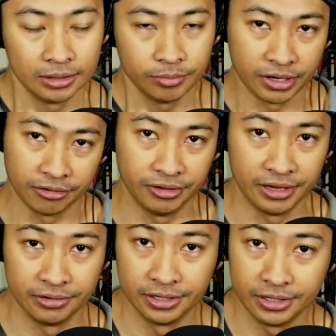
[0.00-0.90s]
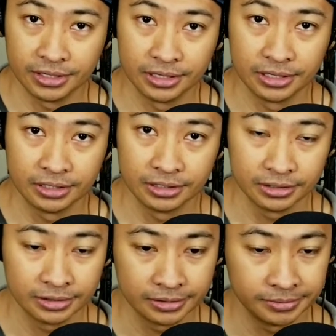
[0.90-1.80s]
but I found it,
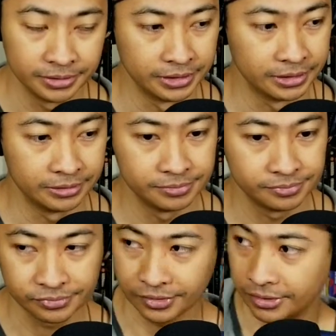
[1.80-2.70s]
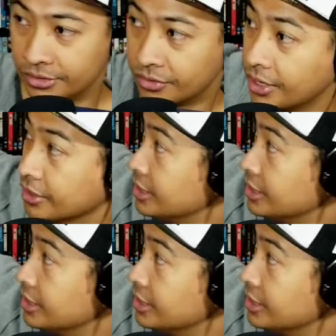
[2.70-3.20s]
you know, it was right on